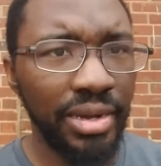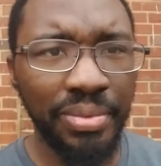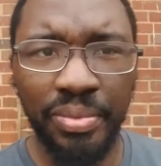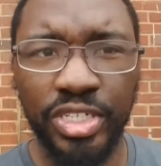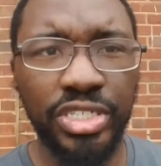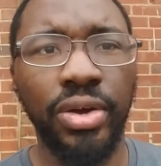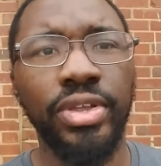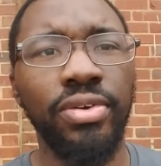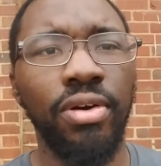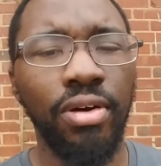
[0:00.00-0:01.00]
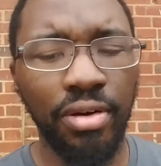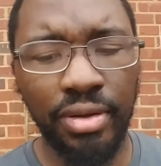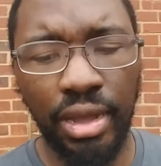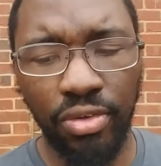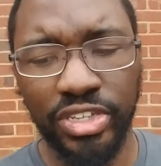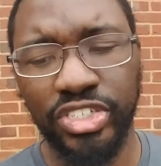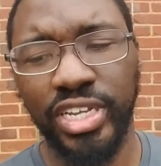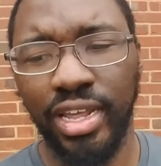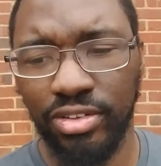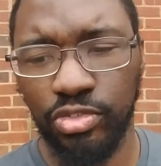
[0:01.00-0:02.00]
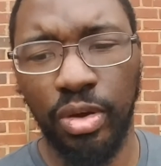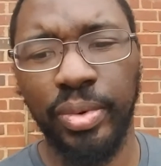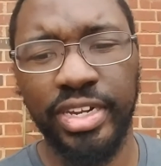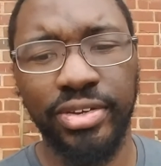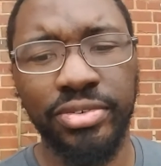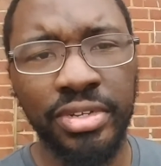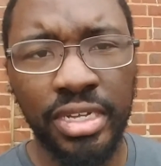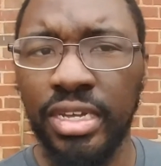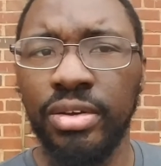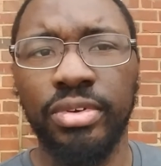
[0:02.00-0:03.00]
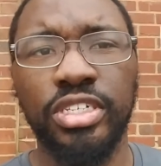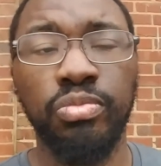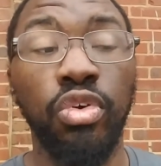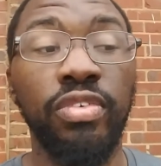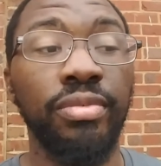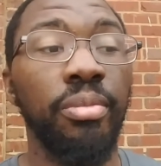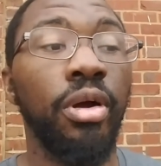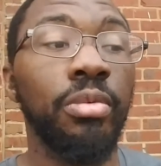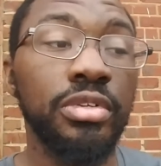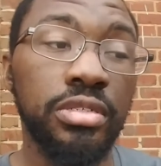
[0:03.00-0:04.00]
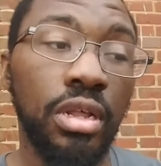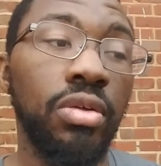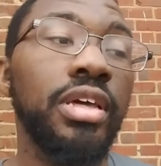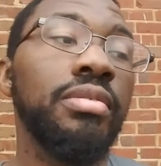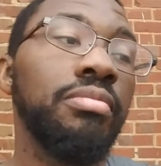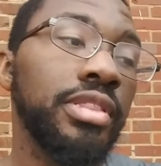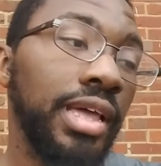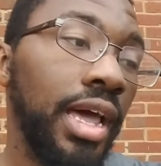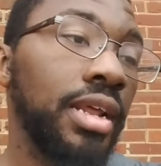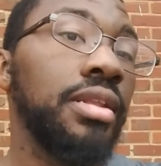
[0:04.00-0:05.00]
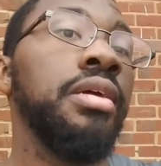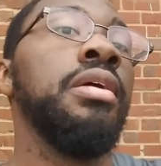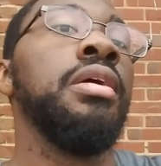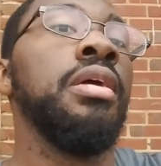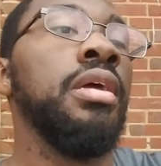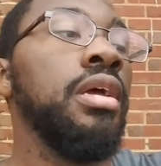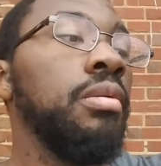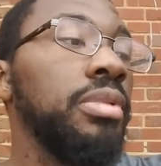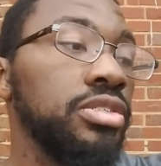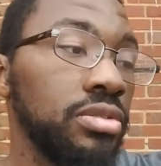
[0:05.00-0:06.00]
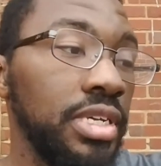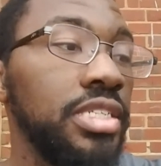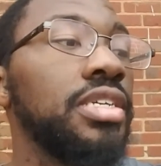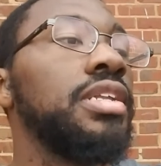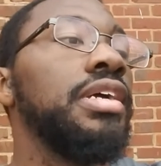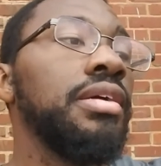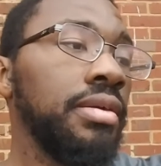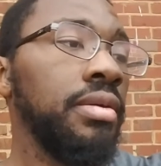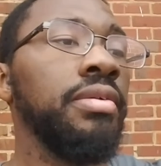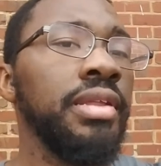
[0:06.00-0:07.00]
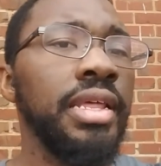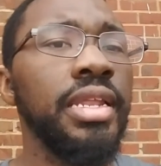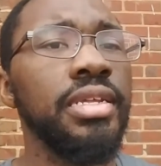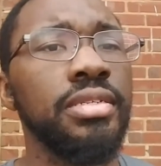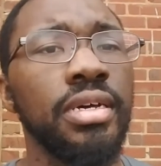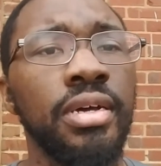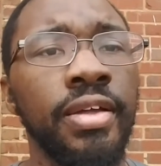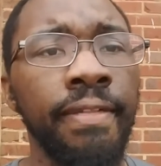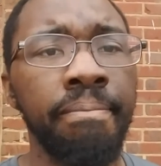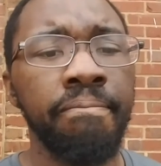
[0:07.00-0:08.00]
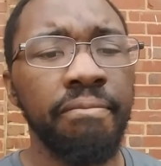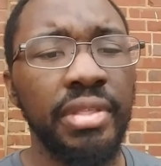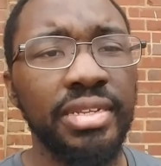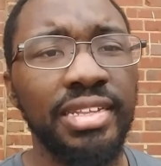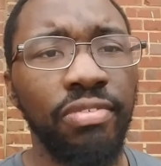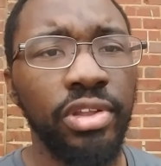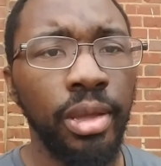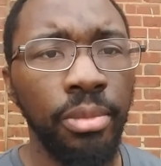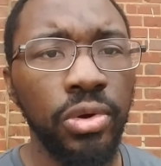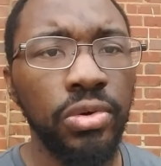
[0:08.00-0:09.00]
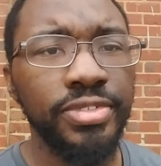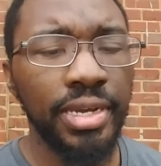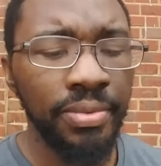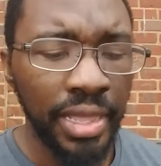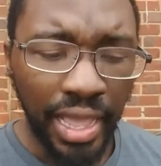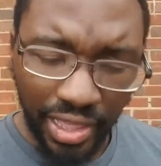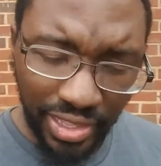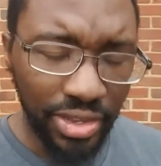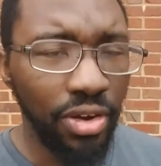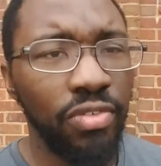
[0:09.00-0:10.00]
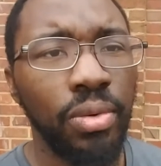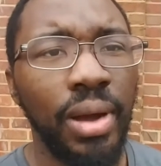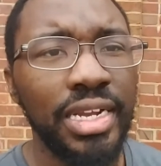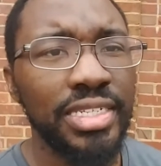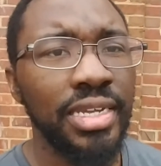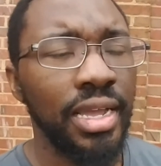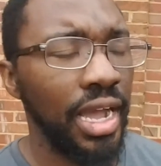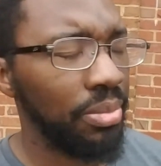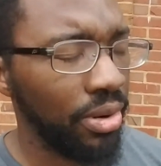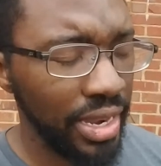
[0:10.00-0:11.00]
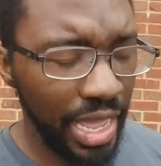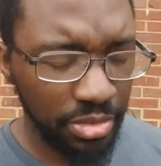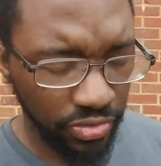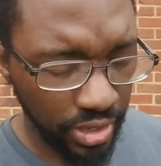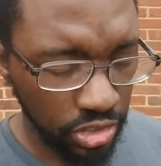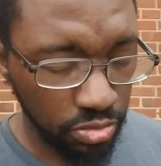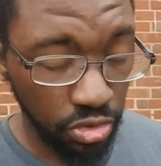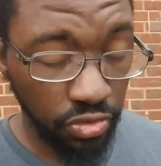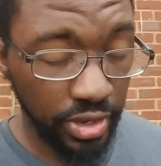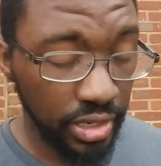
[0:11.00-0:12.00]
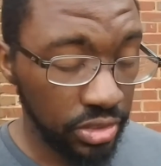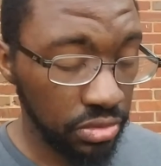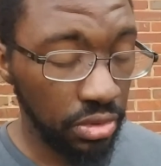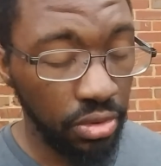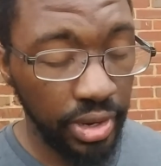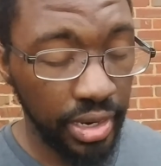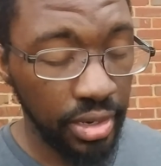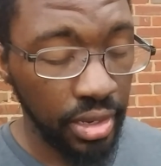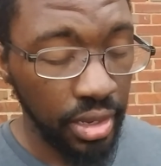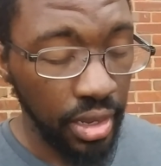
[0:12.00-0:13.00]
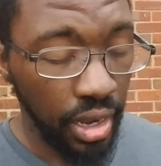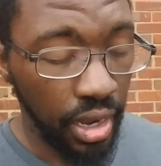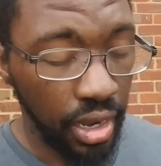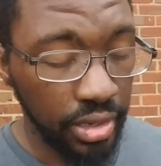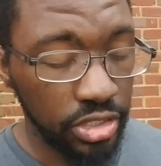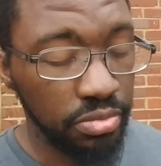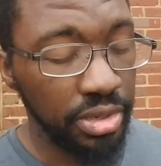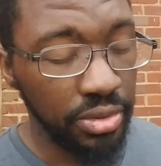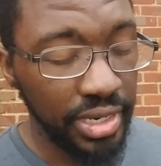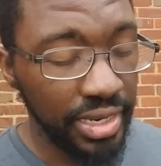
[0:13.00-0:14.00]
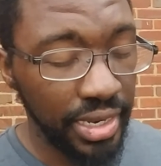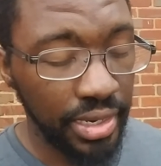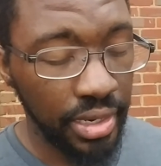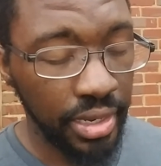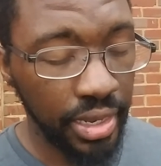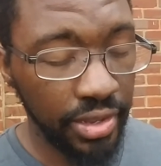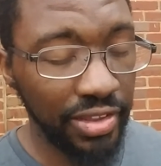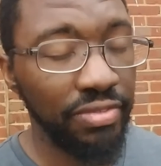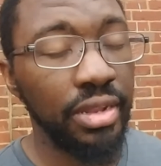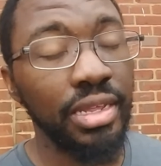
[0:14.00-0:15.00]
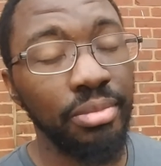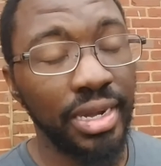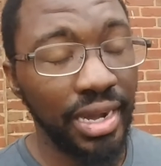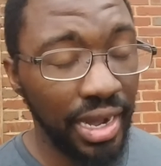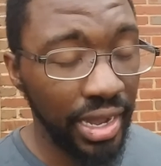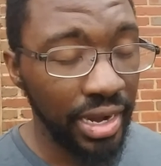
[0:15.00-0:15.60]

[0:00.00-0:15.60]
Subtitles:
show you all on this channel is what we do. We're just moving with purpose, slowly, methodically, but strategically. It is definitely a move. So I thank you all for watching. I pray the atmosphere that you move in, that you grow in, that you're building in is of nothing but God.